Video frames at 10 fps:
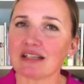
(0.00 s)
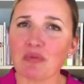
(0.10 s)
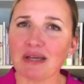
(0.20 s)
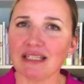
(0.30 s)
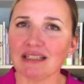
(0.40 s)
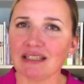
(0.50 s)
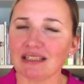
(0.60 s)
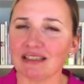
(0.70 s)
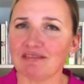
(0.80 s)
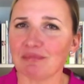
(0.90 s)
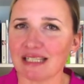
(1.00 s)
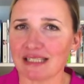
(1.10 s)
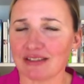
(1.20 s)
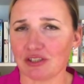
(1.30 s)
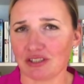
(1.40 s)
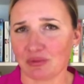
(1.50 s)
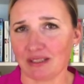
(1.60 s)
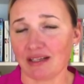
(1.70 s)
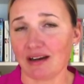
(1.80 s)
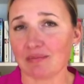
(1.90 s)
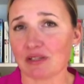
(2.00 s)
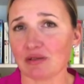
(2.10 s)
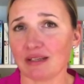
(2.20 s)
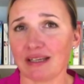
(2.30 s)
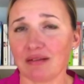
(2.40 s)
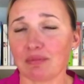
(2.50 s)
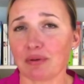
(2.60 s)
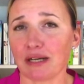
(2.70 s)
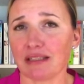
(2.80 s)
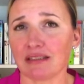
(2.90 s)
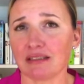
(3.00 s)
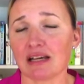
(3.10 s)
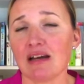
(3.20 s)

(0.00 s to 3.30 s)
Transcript: many negative messages when it comes to getting pregnant